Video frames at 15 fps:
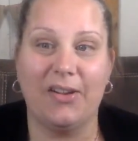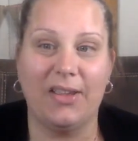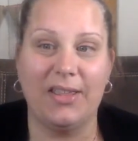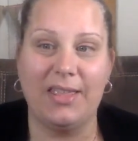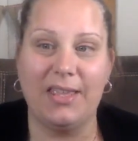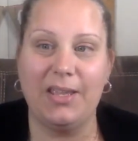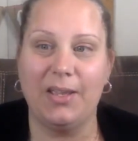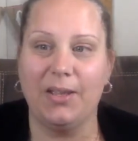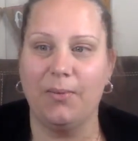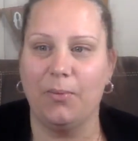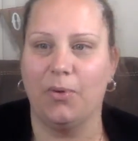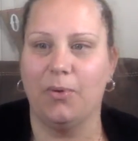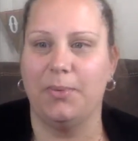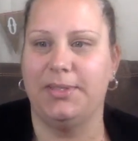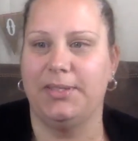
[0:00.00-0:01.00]
I think
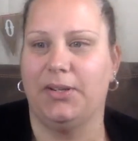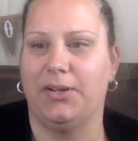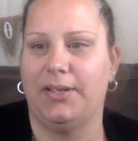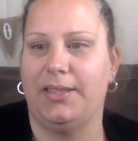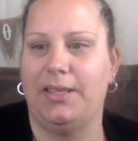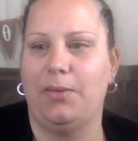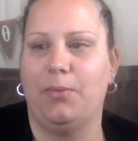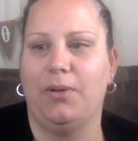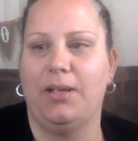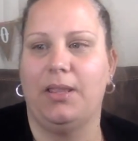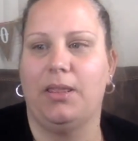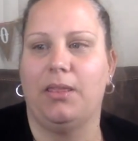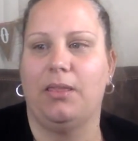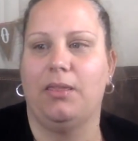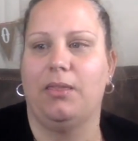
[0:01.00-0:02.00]
we're almost there. I think we're at
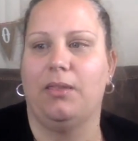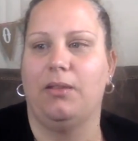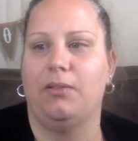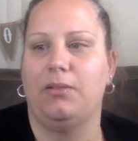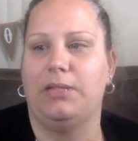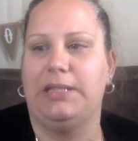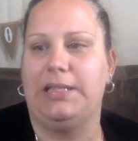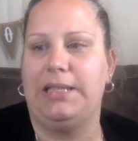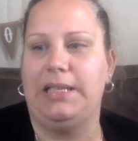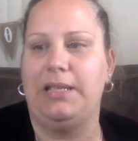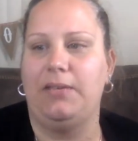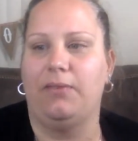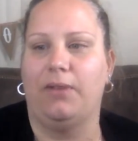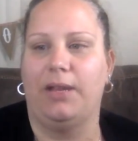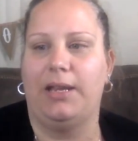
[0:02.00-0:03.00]
13
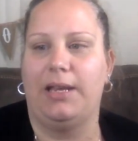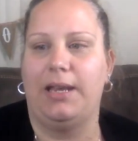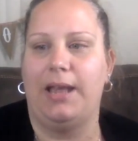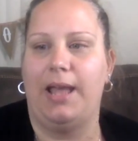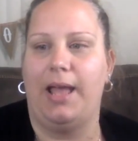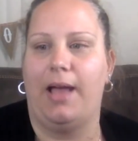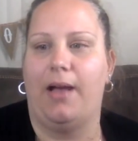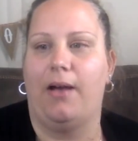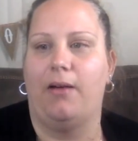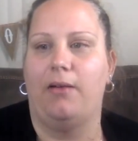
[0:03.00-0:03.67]
right now.